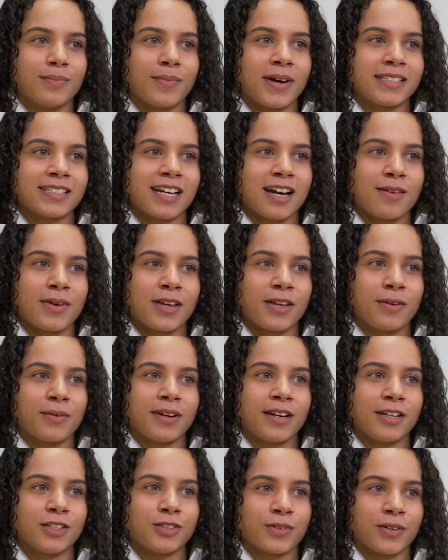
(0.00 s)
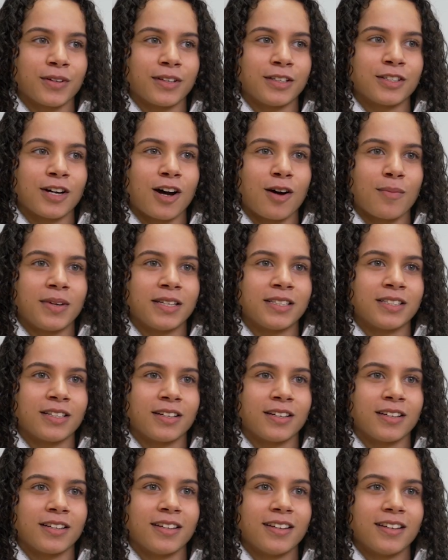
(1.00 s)
My time at UNH really taught me
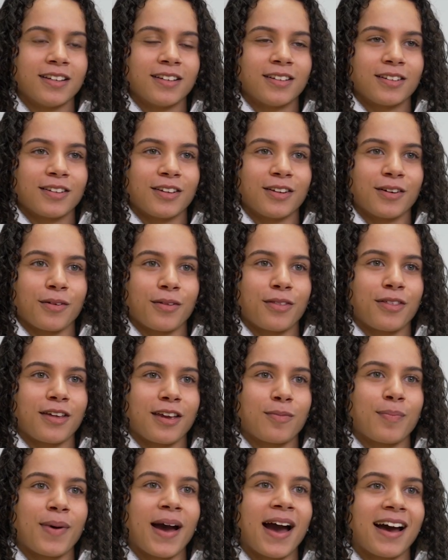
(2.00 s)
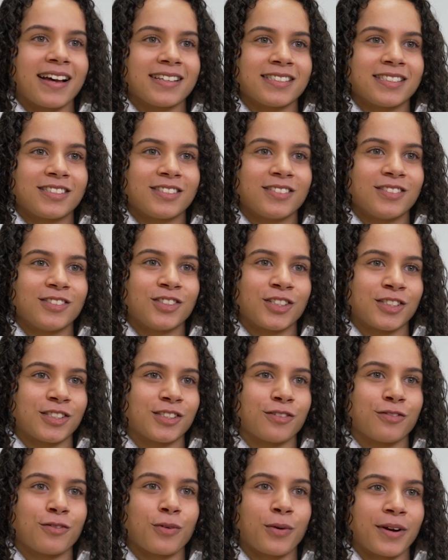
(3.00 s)
to you know, think past just
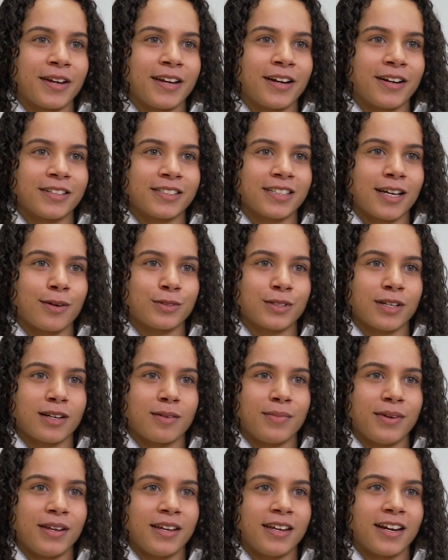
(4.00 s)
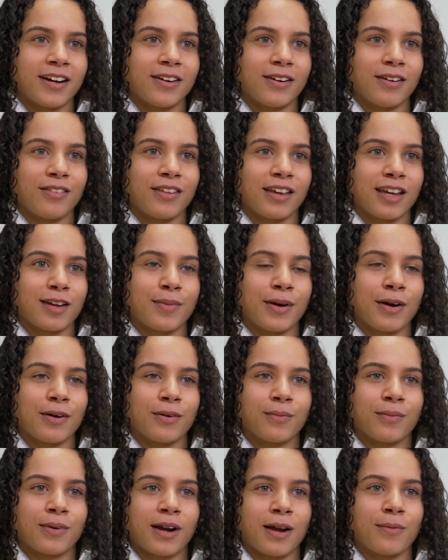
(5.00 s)
the four years I was going to be here and think
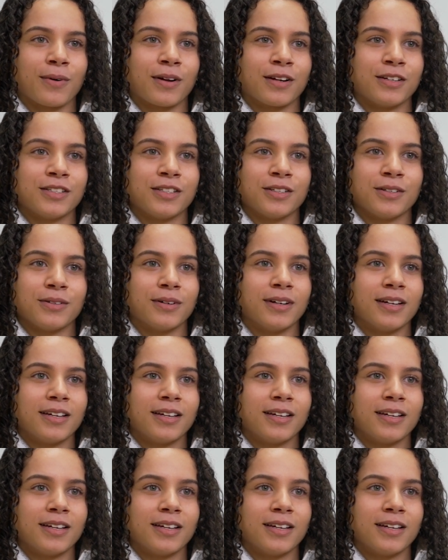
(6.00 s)
about what I want to do